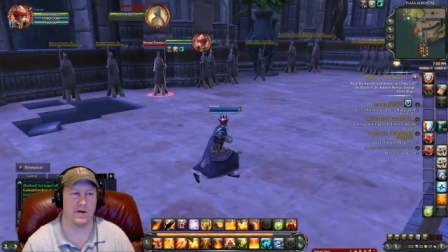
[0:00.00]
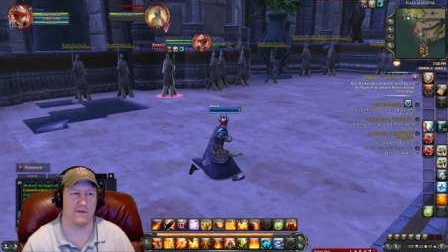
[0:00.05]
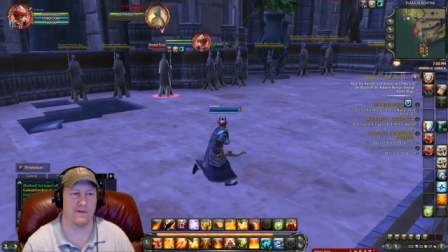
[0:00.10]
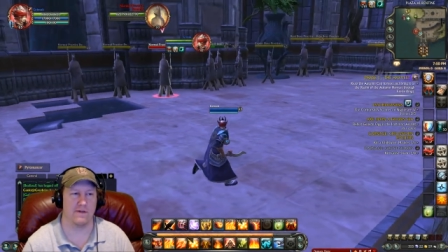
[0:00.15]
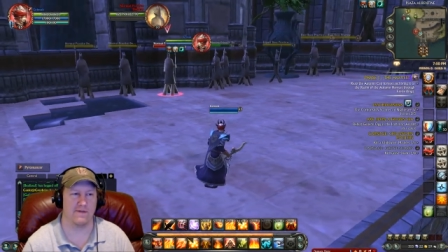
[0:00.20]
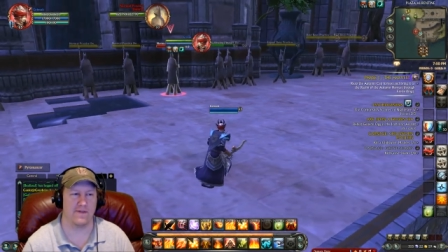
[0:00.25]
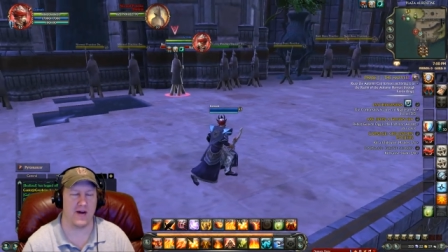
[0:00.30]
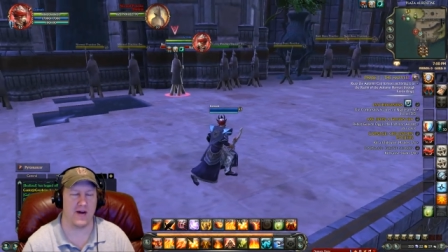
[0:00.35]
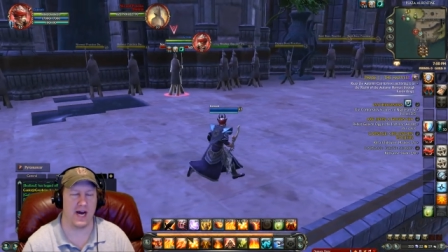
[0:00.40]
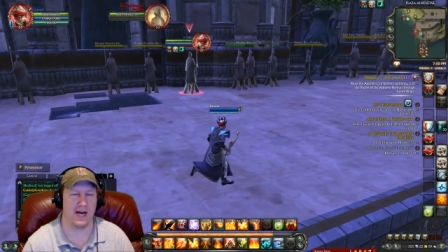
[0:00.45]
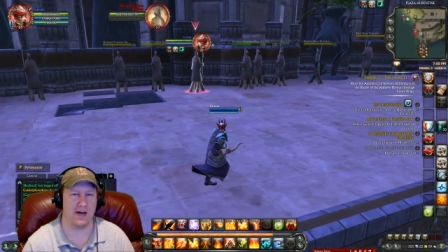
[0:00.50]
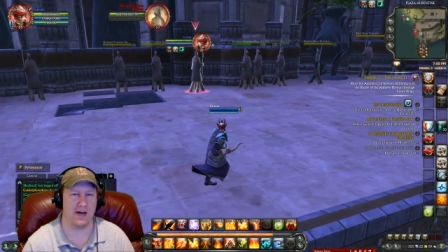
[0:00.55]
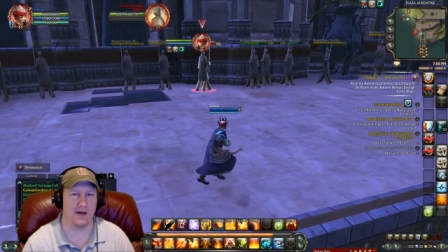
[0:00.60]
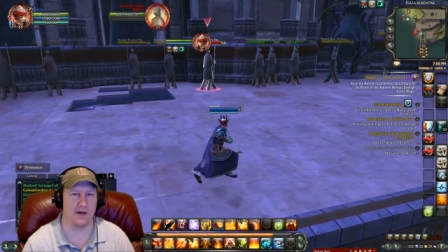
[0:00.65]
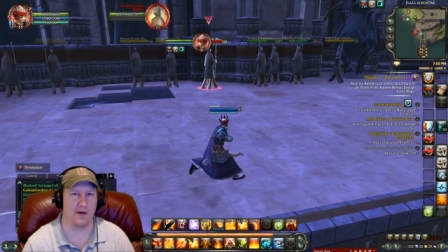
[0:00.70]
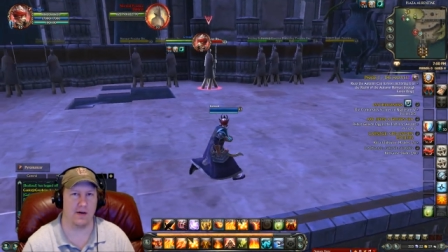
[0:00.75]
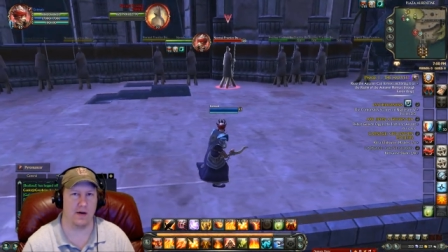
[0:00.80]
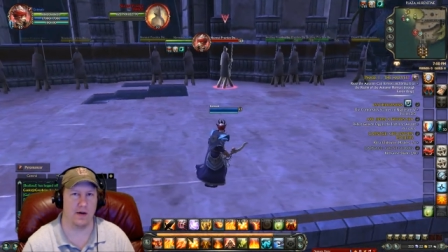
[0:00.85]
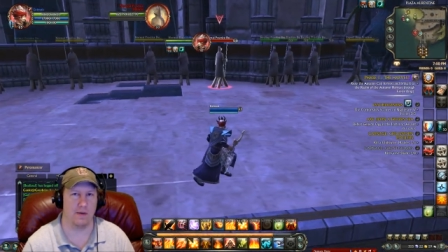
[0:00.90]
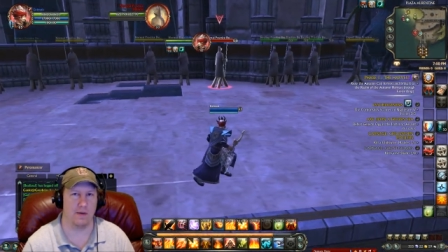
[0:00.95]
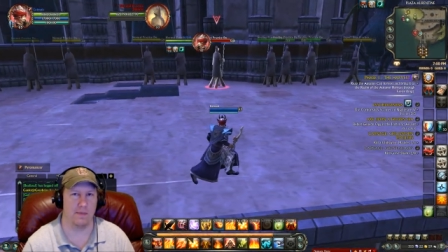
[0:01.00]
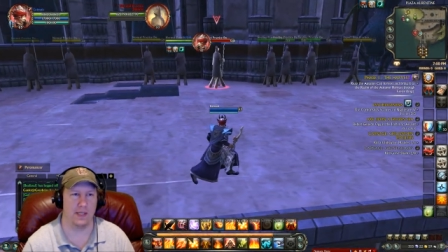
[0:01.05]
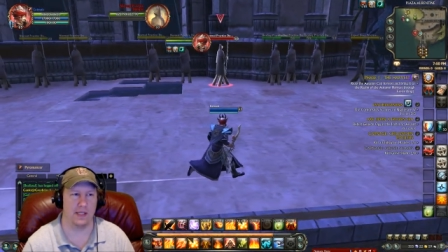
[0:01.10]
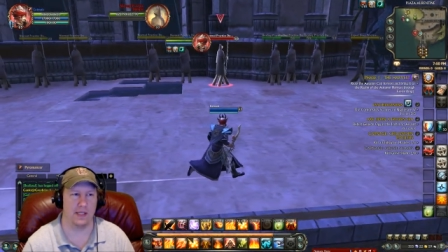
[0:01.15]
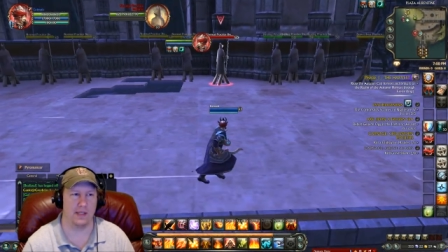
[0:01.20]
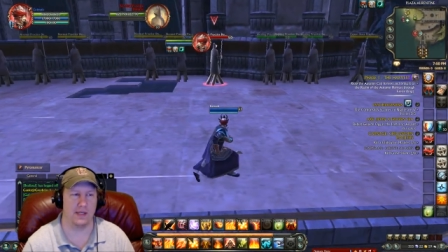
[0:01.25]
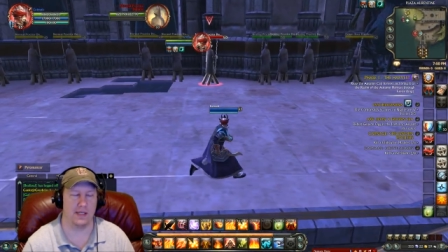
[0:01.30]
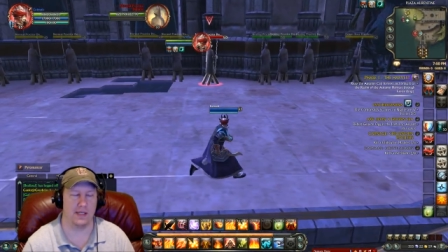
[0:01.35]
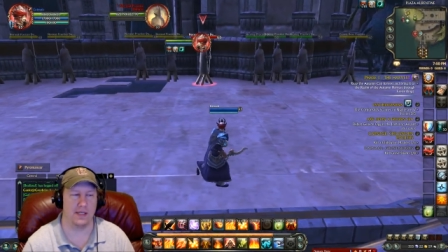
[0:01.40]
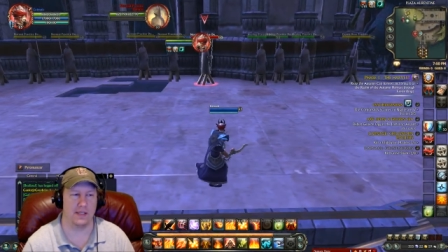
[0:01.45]
your fire
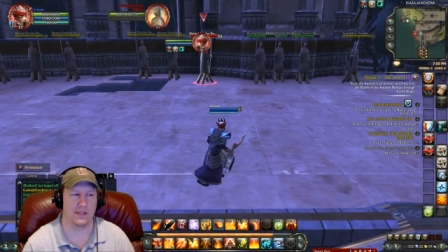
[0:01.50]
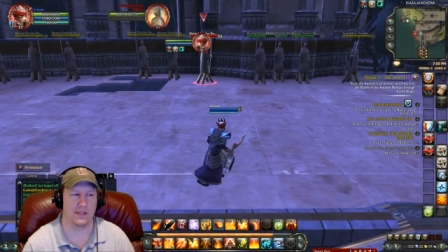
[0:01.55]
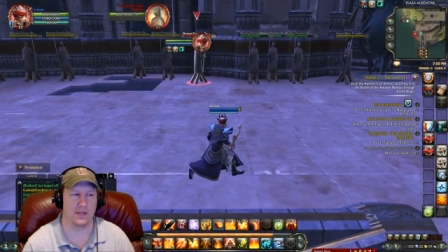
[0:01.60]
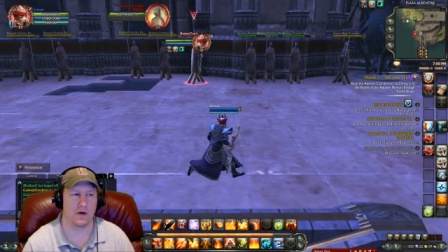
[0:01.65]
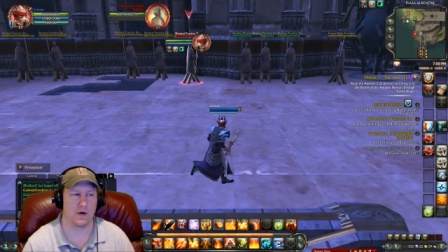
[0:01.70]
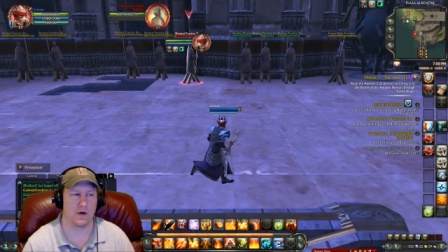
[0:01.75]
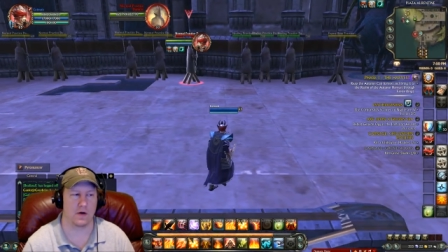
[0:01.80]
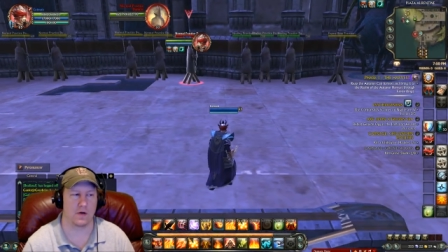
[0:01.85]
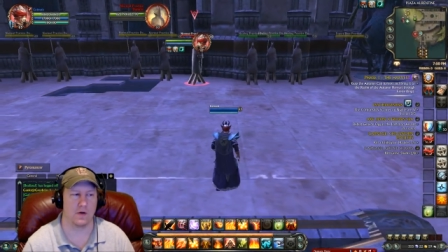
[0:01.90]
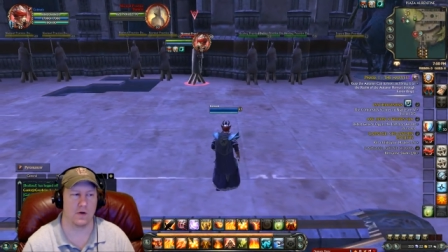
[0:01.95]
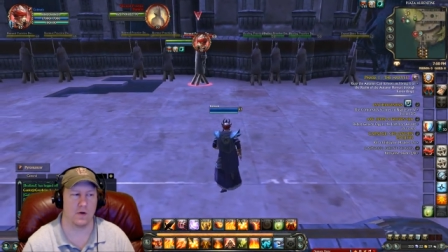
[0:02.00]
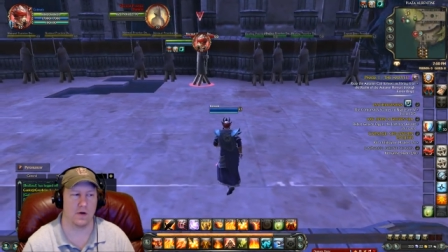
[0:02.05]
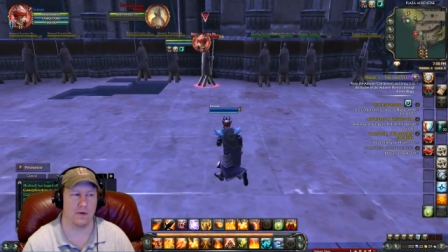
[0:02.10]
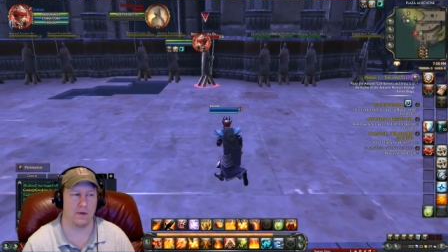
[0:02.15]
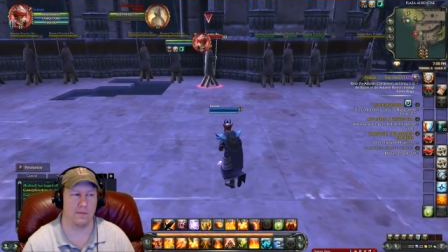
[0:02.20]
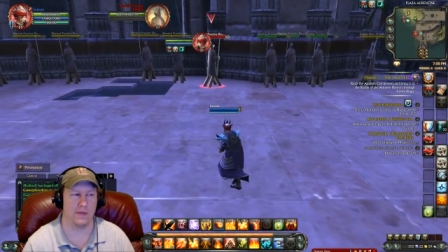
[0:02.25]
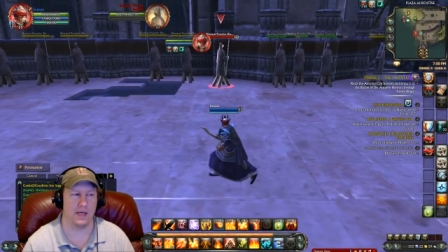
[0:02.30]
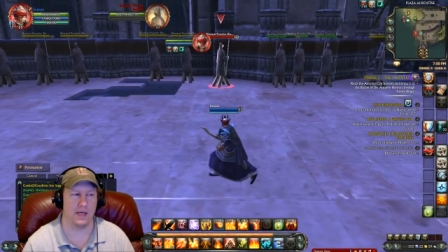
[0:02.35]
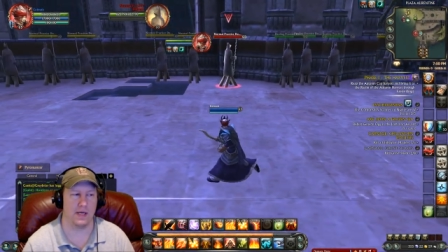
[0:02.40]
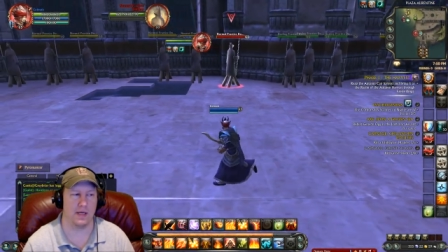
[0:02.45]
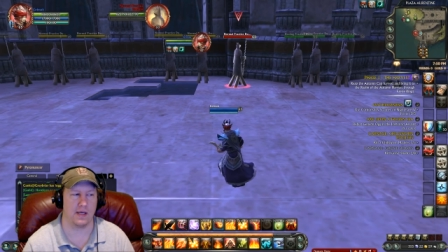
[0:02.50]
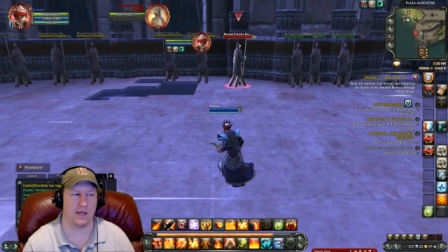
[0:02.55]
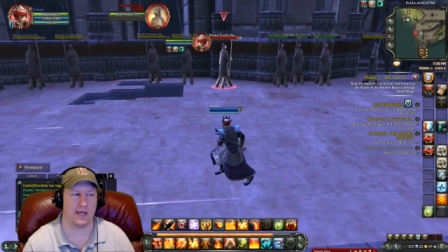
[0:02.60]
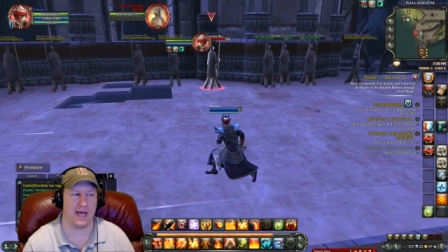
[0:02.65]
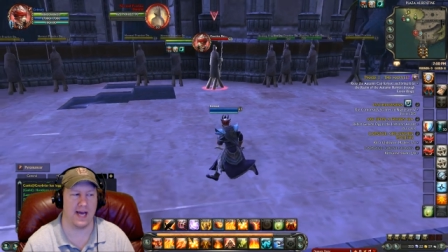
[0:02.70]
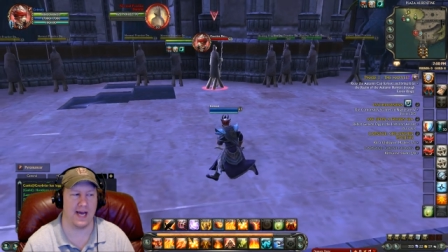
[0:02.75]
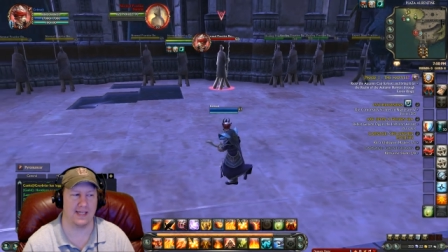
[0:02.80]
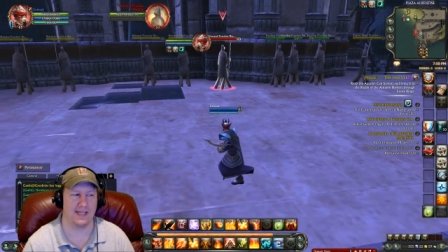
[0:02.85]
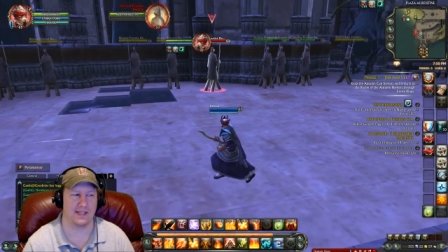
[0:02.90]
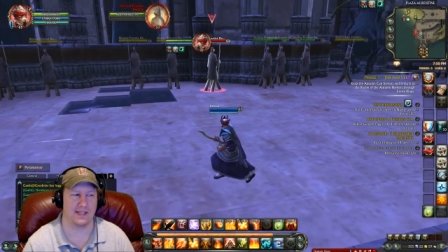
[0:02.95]
abilities are going to be
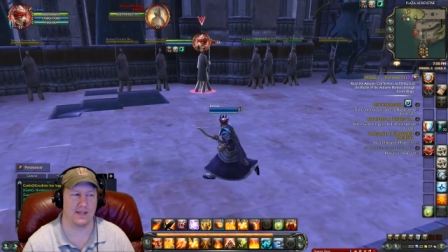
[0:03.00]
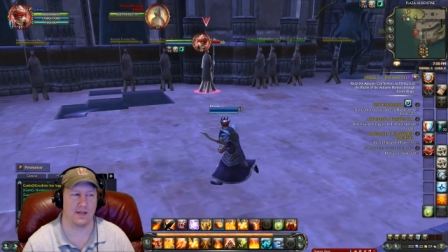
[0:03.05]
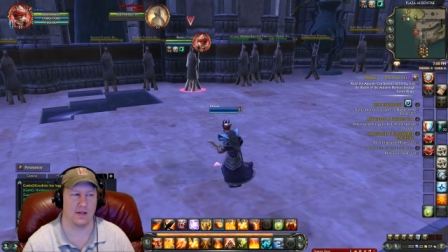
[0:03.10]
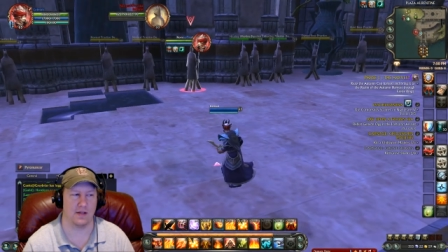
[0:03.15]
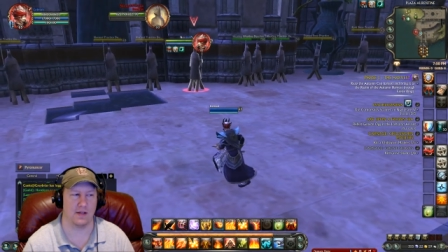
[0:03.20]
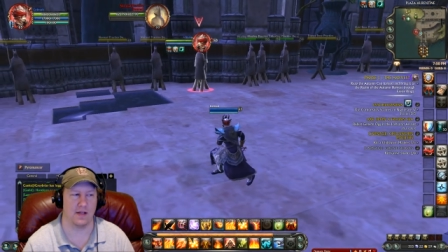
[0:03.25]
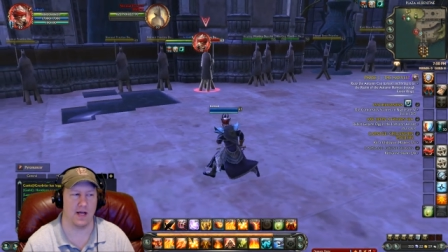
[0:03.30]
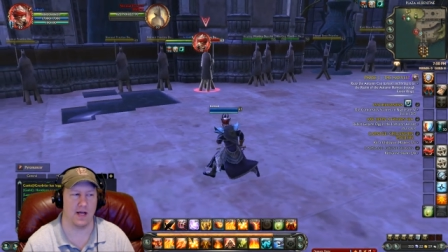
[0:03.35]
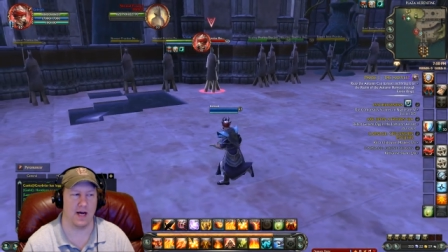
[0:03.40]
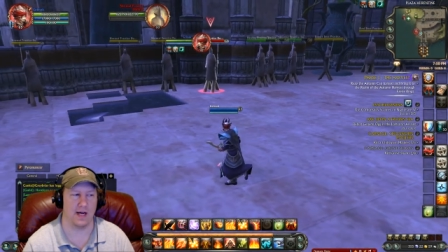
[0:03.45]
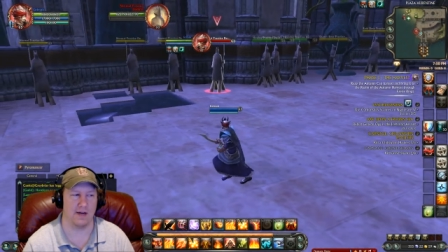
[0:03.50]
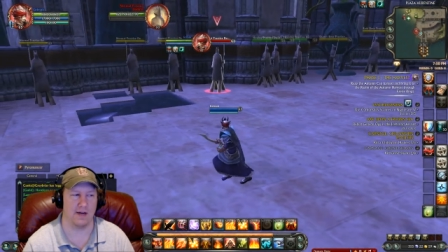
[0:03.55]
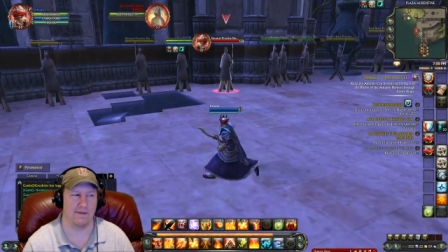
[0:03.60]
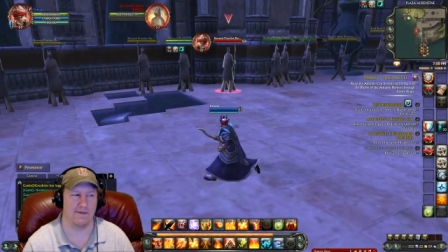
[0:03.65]
cast a lot